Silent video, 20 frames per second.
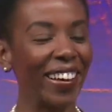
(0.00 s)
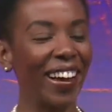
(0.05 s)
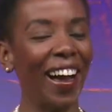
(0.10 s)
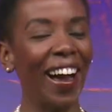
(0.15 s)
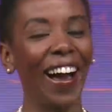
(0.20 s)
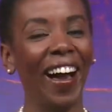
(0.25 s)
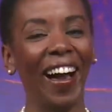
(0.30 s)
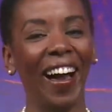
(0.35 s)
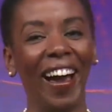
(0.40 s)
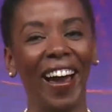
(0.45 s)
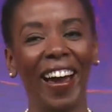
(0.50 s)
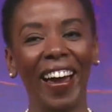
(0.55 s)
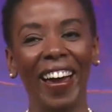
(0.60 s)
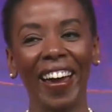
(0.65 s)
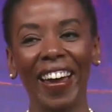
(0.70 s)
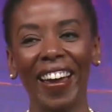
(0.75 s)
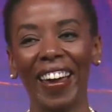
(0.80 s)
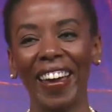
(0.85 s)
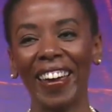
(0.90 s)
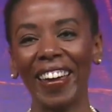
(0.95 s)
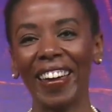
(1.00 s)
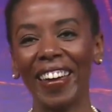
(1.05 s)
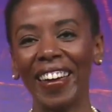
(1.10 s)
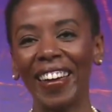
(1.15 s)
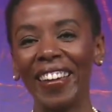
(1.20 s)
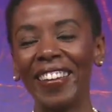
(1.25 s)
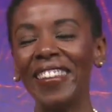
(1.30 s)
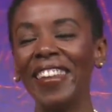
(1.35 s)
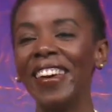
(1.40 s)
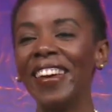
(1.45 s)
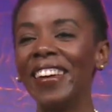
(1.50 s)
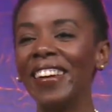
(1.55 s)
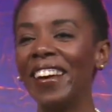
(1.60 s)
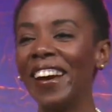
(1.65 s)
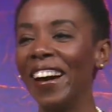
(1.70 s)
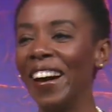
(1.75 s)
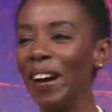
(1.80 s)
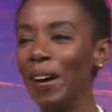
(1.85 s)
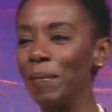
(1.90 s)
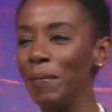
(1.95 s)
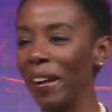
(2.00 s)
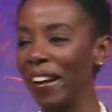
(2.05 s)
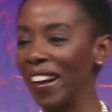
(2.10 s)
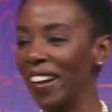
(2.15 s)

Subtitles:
And then I